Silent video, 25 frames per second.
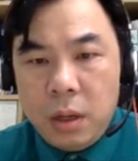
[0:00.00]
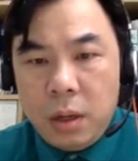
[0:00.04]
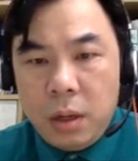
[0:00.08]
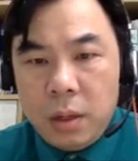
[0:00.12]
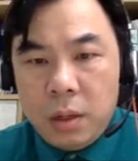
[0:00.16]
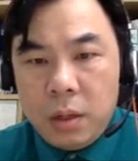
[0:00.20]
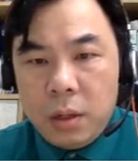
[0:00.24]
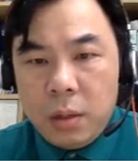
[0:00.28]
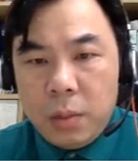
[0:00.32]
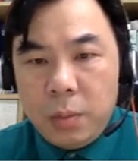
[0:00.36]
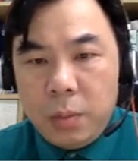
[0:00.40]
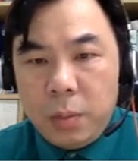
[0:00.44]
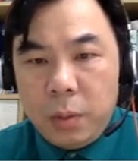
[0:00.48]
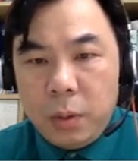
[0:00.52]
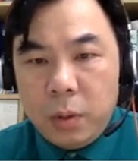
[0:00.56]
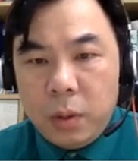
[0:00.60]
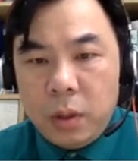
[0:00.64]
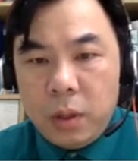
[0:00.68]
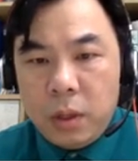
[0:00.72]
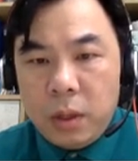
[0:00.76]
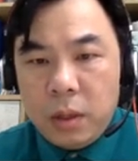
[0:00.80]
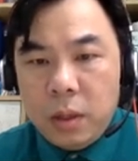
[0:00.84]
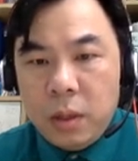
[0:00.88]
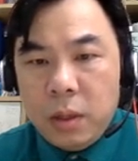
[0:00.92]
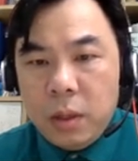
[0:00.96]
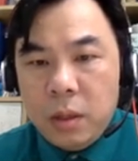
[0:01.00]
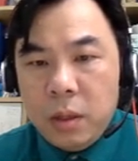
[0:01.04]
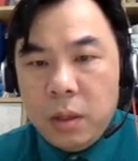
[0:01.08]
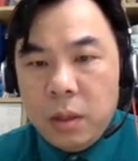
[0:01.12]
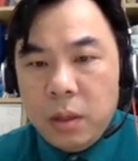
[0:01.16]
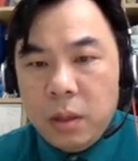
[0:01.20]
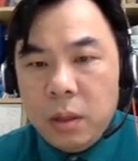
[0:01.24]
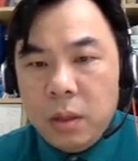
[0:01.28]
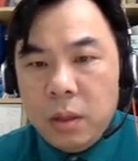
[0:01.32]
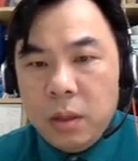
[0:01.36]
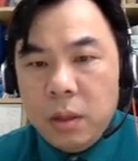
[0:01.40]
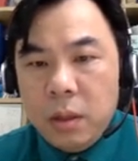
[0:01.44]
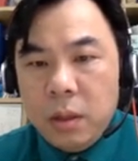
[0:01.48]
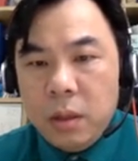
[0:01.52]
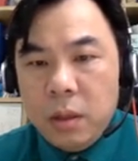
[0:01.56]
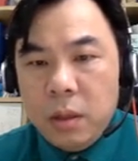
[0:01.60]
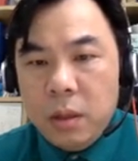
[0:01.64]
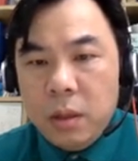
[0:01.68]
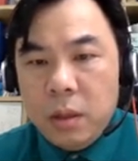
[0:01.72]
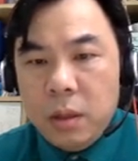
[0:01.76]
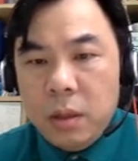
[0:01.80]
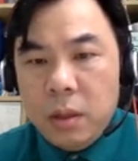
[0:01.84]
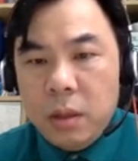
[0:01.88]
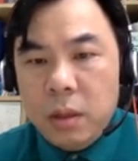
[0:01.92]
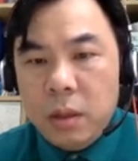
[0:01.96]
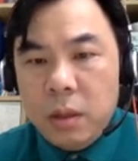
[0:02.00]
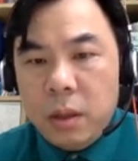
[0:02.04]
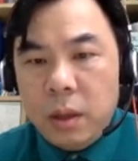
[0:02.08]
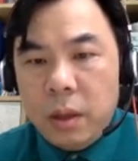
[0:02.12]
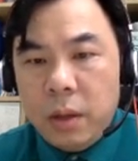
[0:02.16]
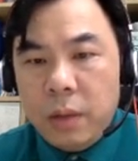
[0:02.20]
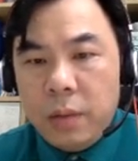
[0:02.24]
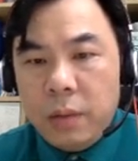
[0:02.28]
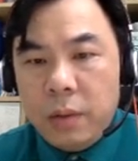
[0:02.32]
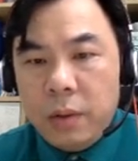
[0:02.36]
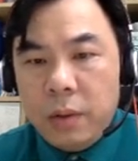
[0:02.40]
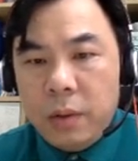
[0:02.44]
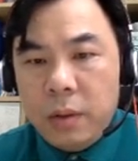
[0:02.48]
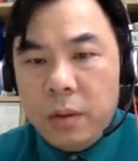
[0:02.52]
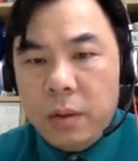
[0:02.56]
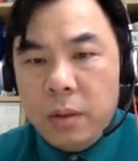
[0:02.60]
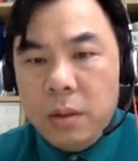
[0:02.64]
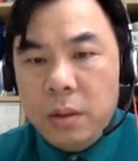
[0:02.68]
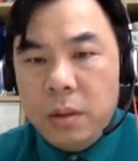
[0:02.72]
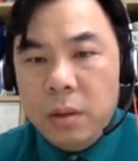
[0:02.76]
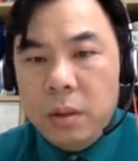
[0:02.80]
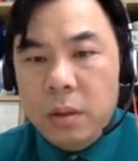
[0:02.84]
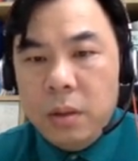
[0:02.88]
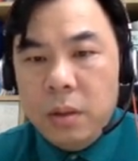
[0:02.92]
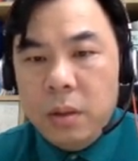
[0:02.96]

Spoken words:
supporting evidence